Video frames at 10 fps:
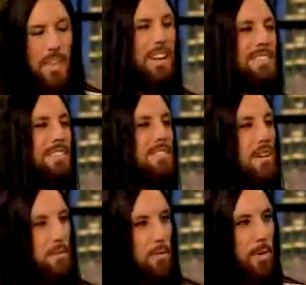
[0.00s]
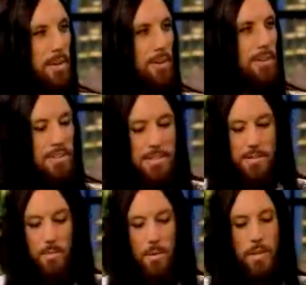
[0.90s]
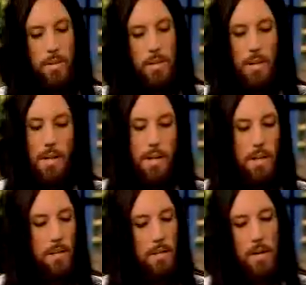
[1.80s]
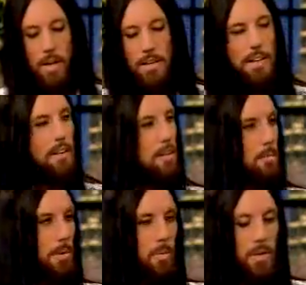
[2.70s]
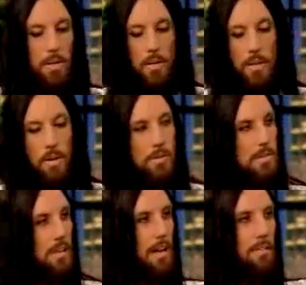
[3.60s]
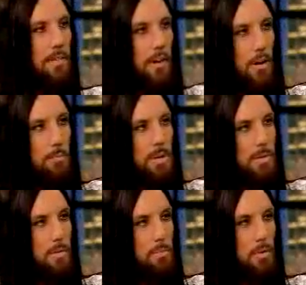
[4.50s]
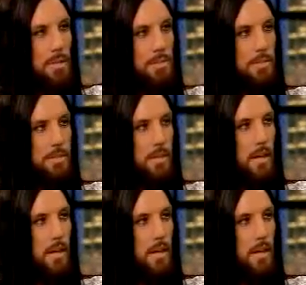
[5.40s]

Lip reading: is this stuff real? Is this real? You know, I need it to be real. And all of a sudden, I felt a peaceful presence,